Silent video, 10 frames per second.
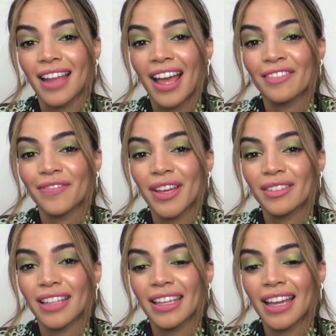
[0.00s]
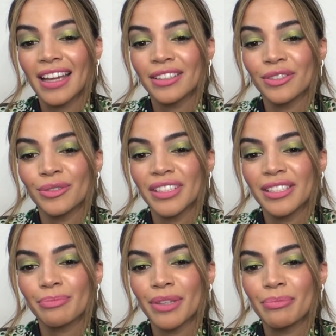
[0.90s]
I felt like I knew
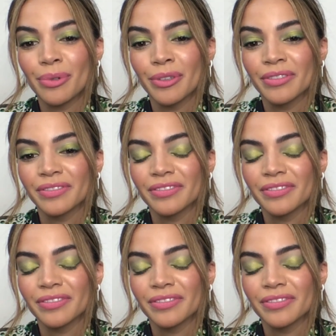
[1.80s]
these people,